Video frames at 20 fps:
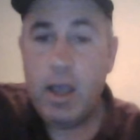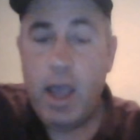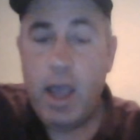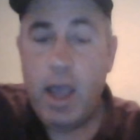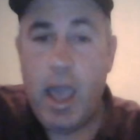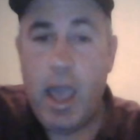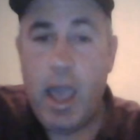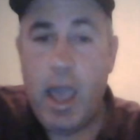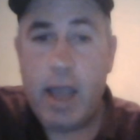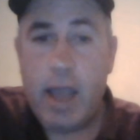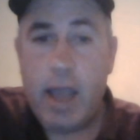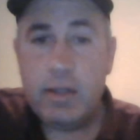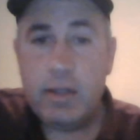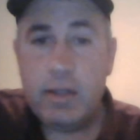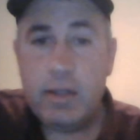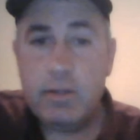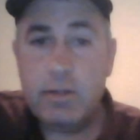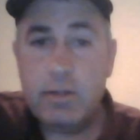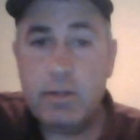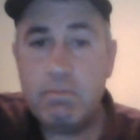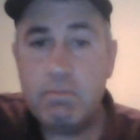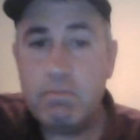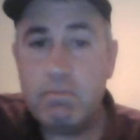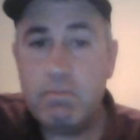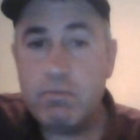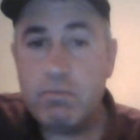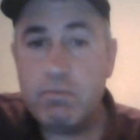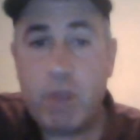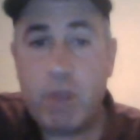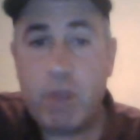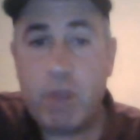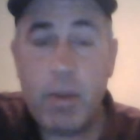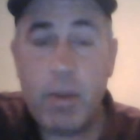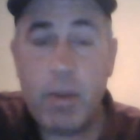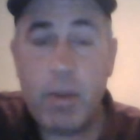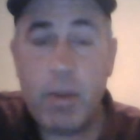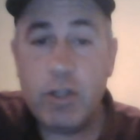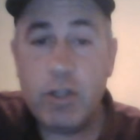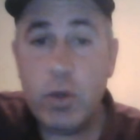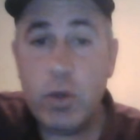and probably
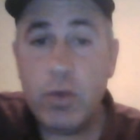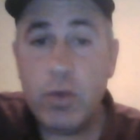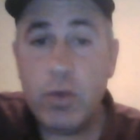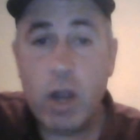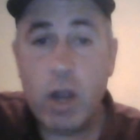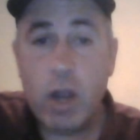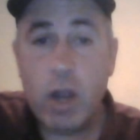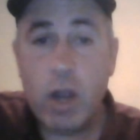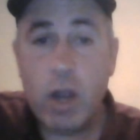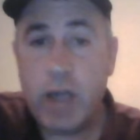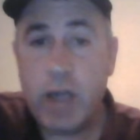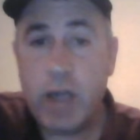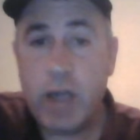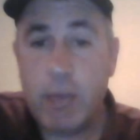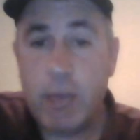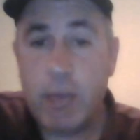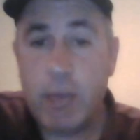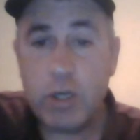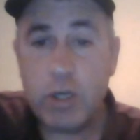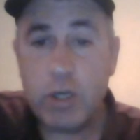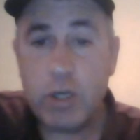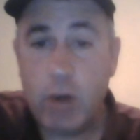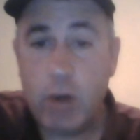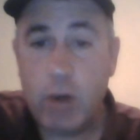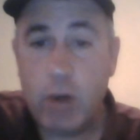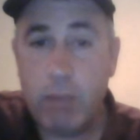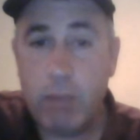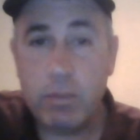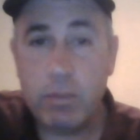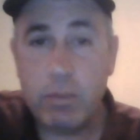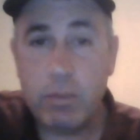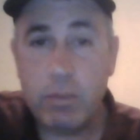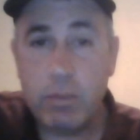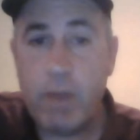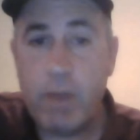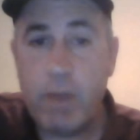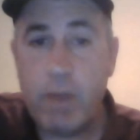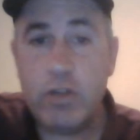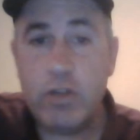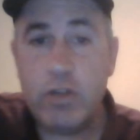about 200 or 300 cops showed up
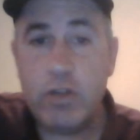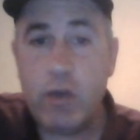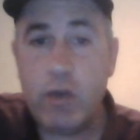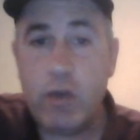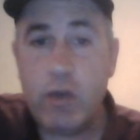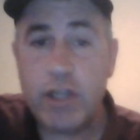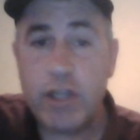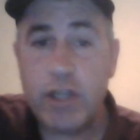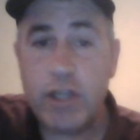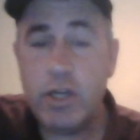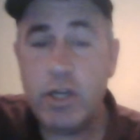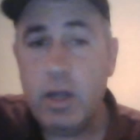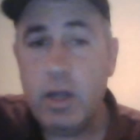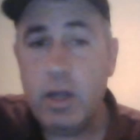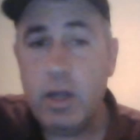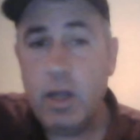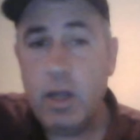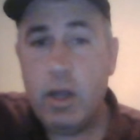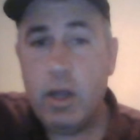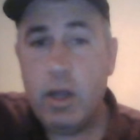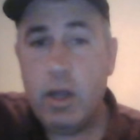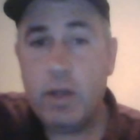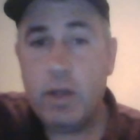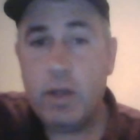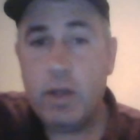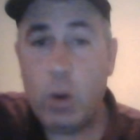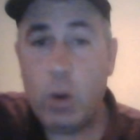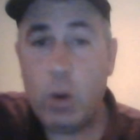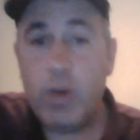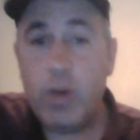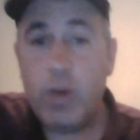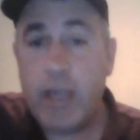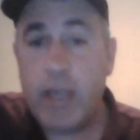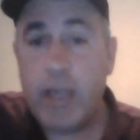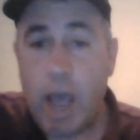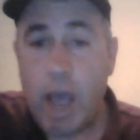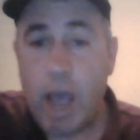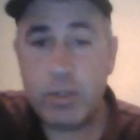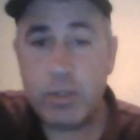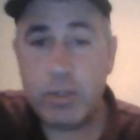from every direction. There were already
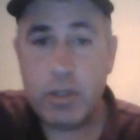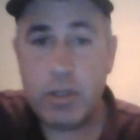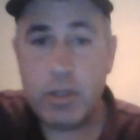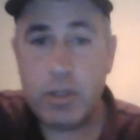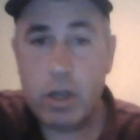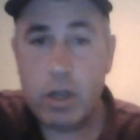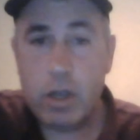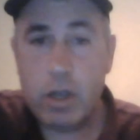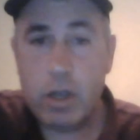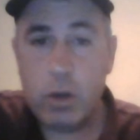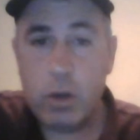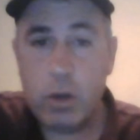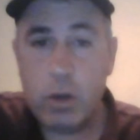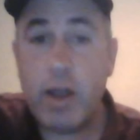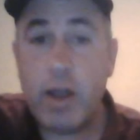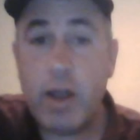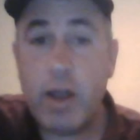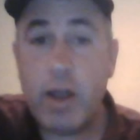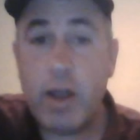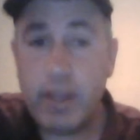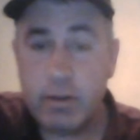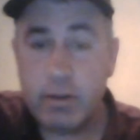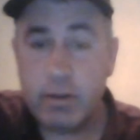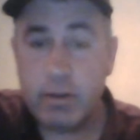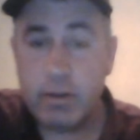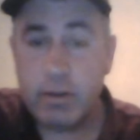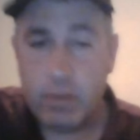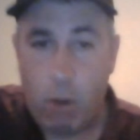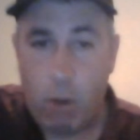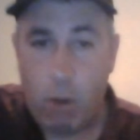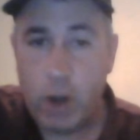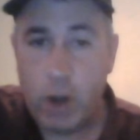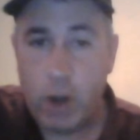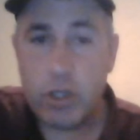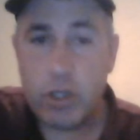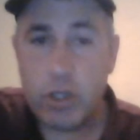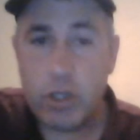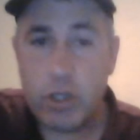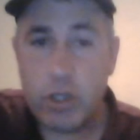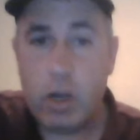cops, trailing the
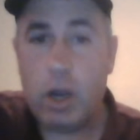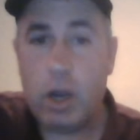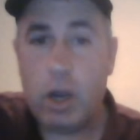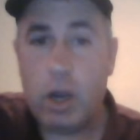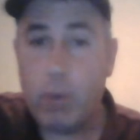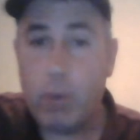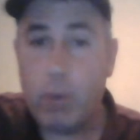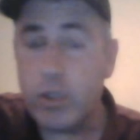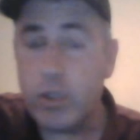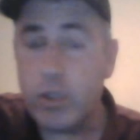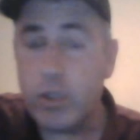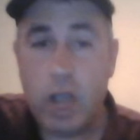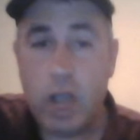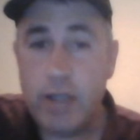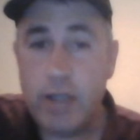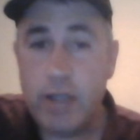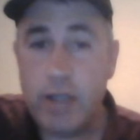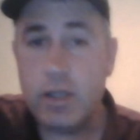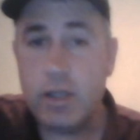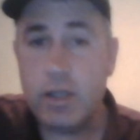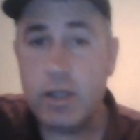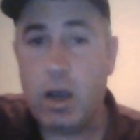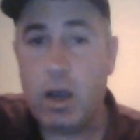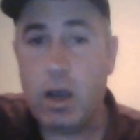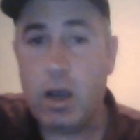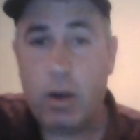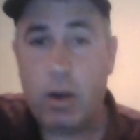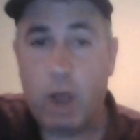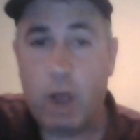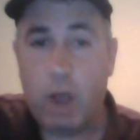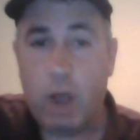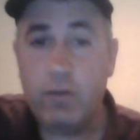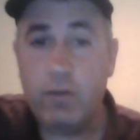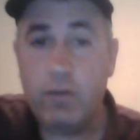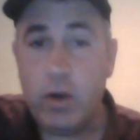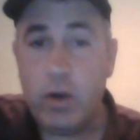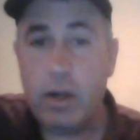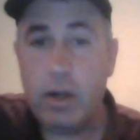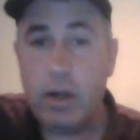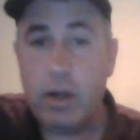march on both sides, on
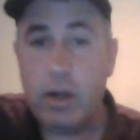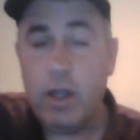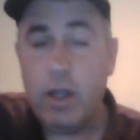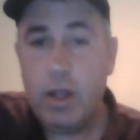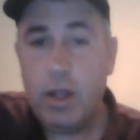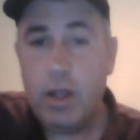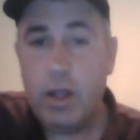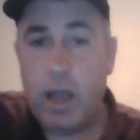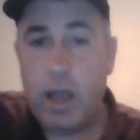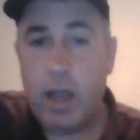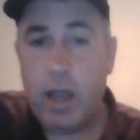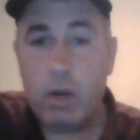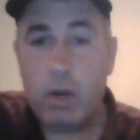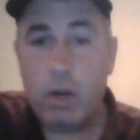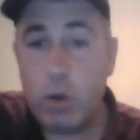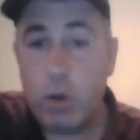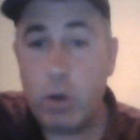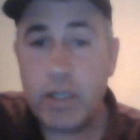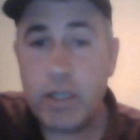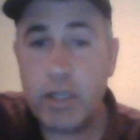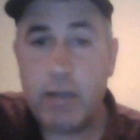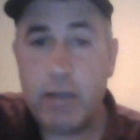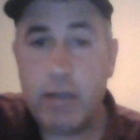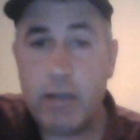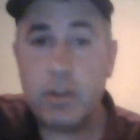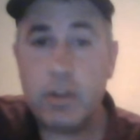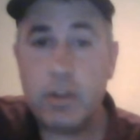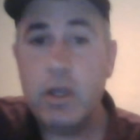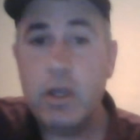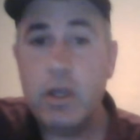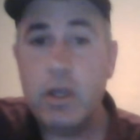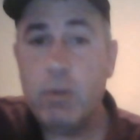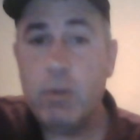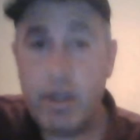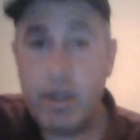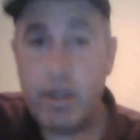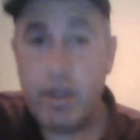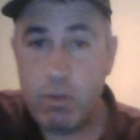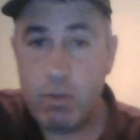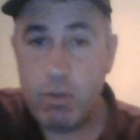foot and on motorcycles,
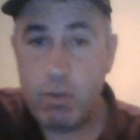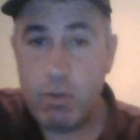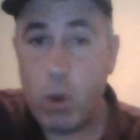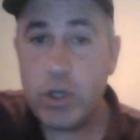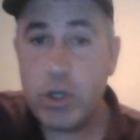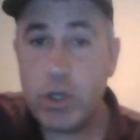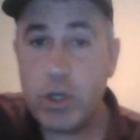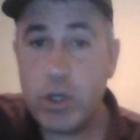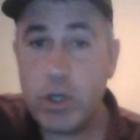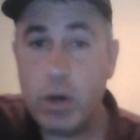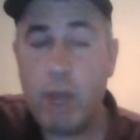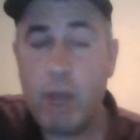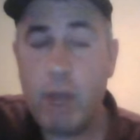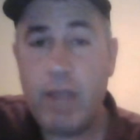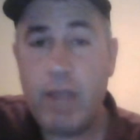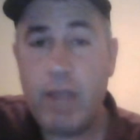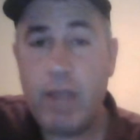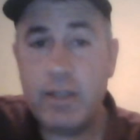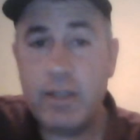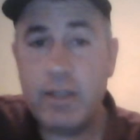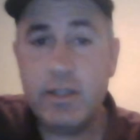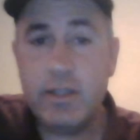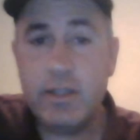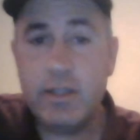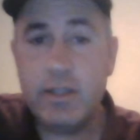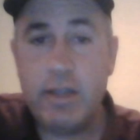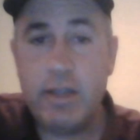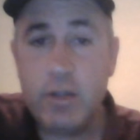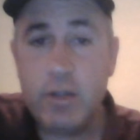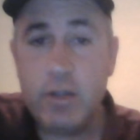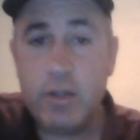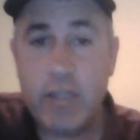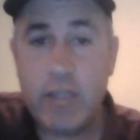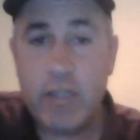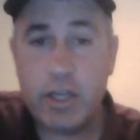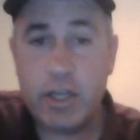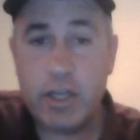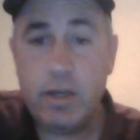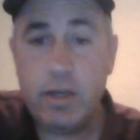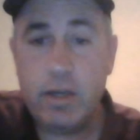but even more showed up at this
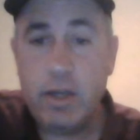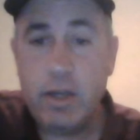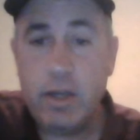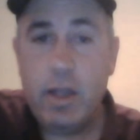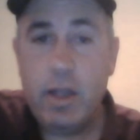intersection.